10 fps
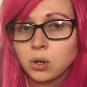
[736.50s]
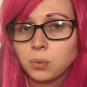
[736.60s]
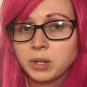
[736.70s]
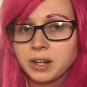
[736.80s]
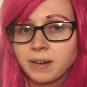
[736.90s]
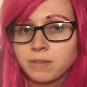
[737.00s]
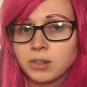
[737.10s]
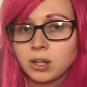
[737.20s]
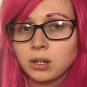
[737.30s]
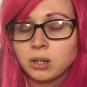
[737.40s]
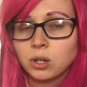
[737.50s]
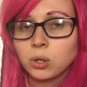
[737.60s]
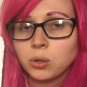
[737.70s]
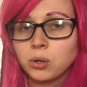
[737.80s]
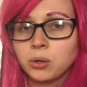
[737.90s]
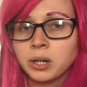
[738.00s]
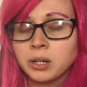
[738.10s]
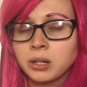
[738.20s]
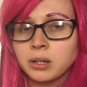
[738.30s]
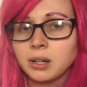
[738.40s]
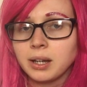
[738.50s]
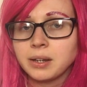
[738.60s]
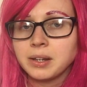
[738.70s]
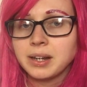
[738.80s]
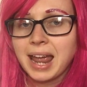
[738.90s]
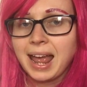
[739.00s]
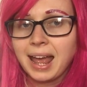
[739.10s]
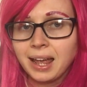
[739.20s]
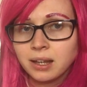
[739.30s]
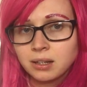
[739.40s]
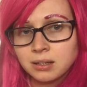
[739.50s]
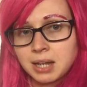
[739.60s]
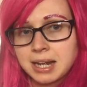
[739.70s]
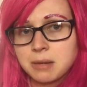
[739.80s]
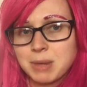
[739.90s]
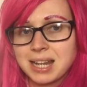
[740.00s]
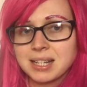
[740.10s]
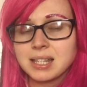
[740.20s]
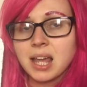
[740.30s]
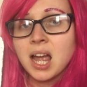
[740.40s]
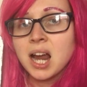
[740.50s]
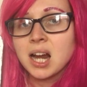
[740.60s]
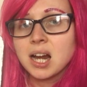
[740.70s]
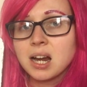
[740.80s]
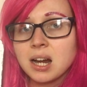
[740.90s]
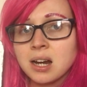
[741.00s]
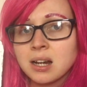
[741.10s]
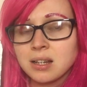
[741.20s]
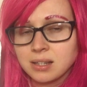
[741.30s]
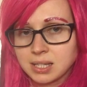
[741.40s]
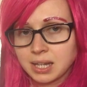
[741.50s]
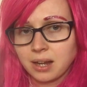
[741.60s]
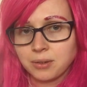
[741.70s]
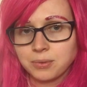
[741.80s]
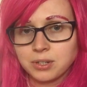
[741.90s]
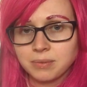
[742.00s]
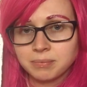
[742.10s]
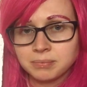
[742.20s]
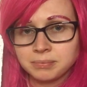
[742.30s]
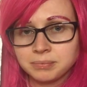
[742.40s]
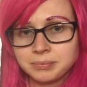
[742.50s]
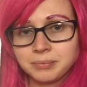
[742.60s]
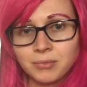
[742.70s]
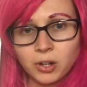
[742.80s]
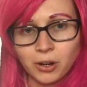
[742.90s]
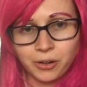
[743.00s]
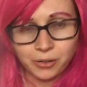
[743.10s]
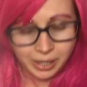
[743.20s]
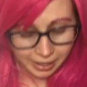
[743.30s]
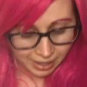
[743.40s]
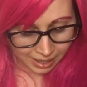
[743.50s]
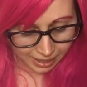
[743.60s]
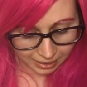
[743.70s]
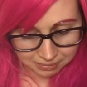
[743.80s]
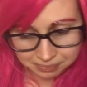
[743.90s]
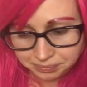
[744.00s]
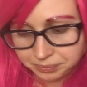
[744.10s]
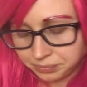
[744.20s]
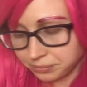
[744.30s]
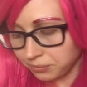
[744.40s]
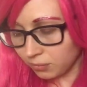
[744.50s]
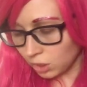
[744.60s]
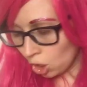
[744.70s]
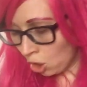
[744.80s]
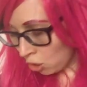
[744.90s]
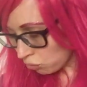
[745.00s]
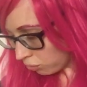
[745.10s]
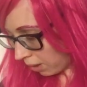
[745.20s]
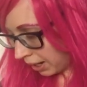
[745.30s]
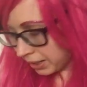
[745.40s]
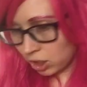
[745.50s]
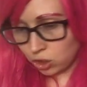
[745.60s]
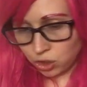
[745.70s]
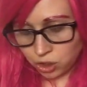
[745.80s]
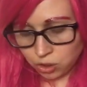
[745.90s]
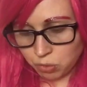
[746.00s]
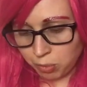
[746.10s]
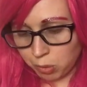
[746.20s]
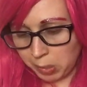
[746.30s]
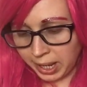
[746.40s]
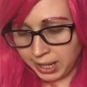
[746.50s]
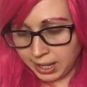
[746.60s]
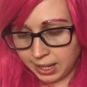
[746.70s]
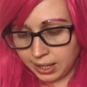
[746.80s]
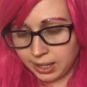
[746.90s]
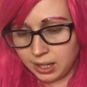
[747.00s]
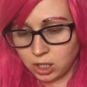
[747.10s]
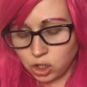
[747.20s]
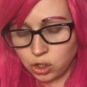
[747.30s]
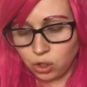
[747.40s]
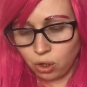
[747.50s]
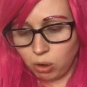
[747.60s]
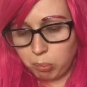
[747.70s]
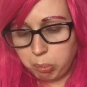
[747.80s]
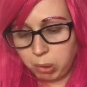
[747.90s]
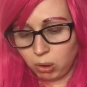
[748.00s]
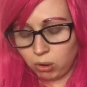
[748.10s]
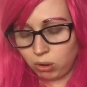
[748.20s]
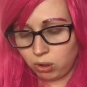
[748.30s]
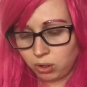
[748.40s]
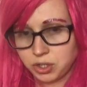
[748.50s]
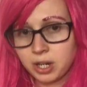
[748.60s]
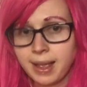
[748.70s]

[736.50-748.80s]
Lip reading: we'd have the qu and an e, and it makes the k sound. Okay. Right, can you prepare your board